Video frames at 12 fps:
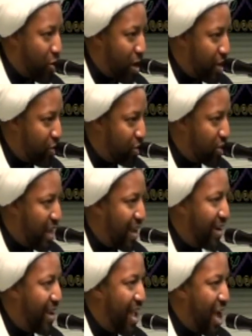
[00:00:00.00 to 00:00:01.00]
And your
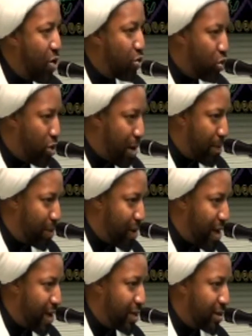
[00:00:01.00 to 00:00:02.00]
understanding how to
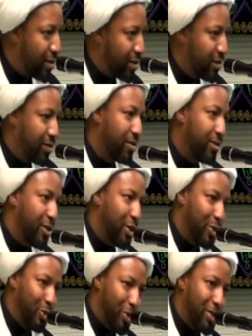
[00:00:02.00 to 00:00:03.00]
apply it
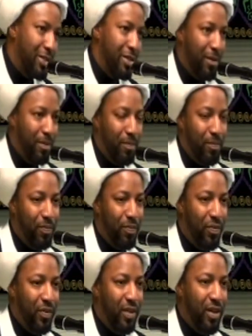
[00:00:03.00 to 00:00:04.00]
is wisdom,
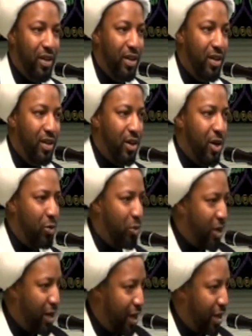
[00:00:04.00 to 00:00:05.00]

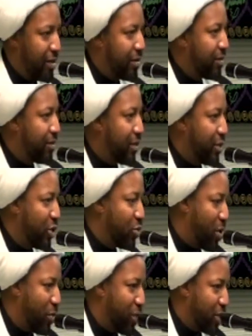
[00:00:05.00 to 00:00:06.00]
on one hand. This
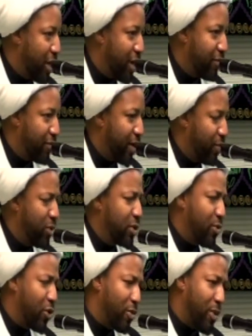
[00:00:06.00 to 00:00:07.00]
is what we should have. And
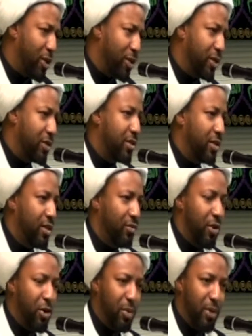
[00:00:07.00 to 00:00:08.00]
we spoke about this
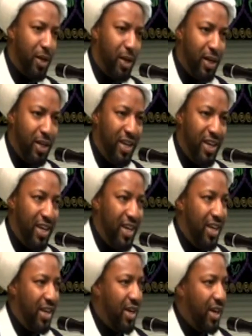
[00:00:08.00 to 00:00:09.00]
in the very beginning.